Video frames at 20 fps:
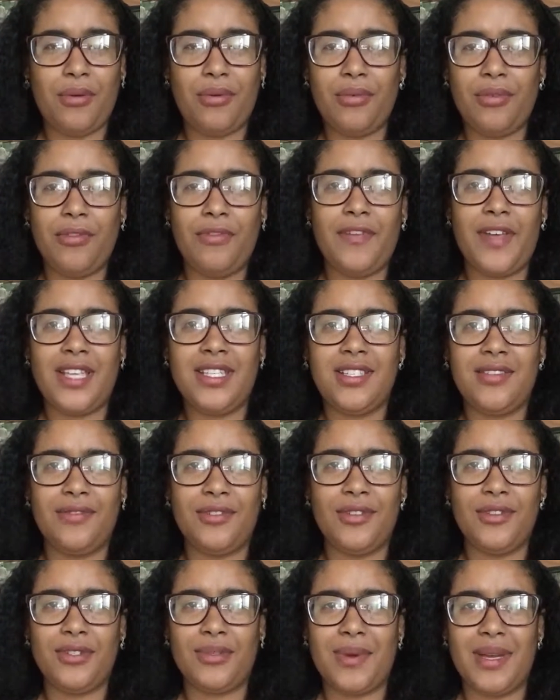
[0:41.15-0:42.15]
cool
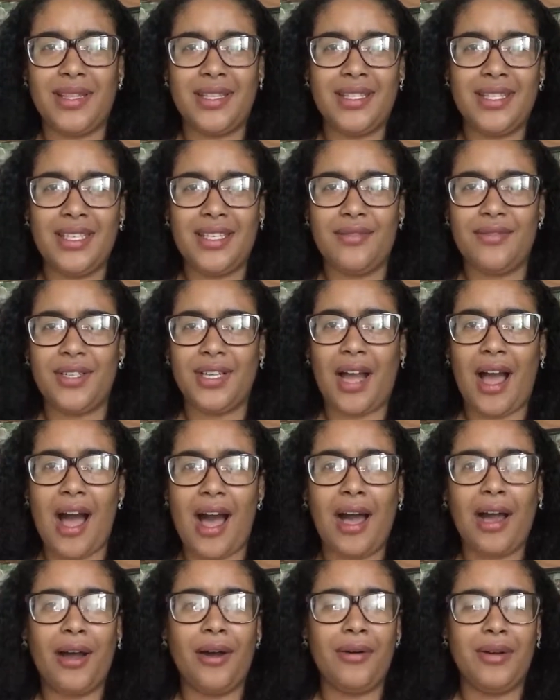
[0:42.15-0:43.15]
festivals around the city of
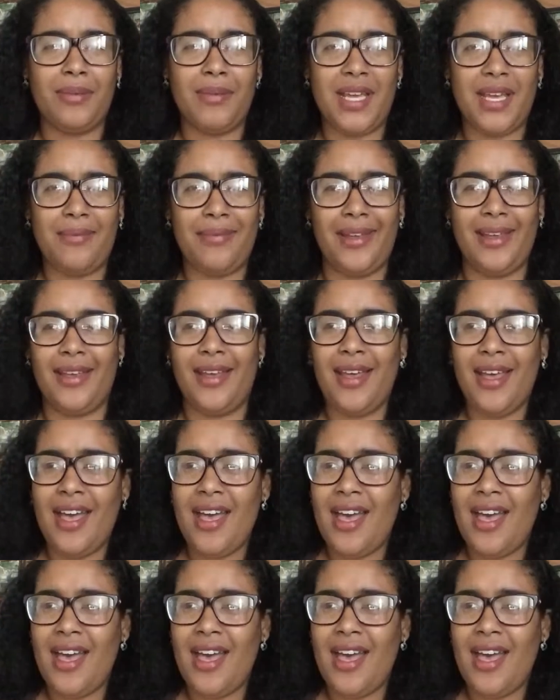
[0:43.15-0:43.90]
Chicago and maybe